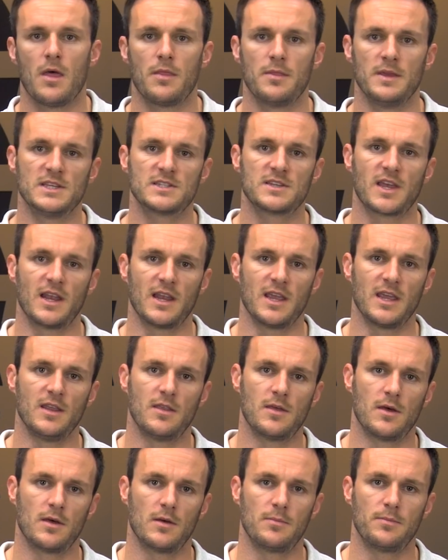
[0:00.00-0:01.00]
These can
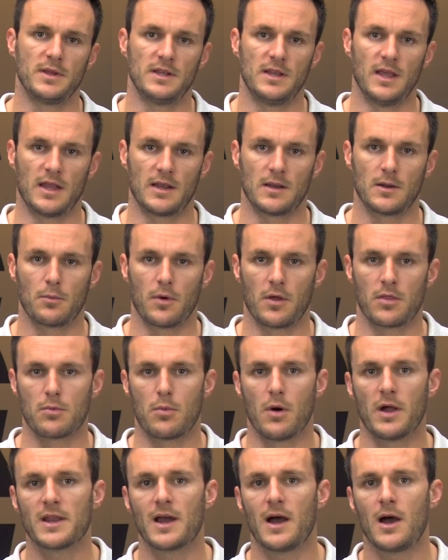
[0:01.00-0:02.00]
either be done with
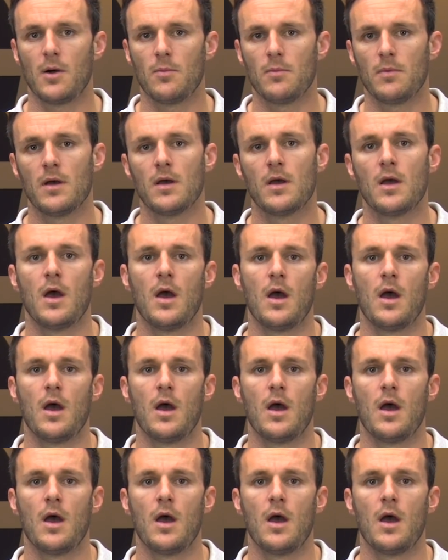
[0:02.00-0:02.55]
one arm,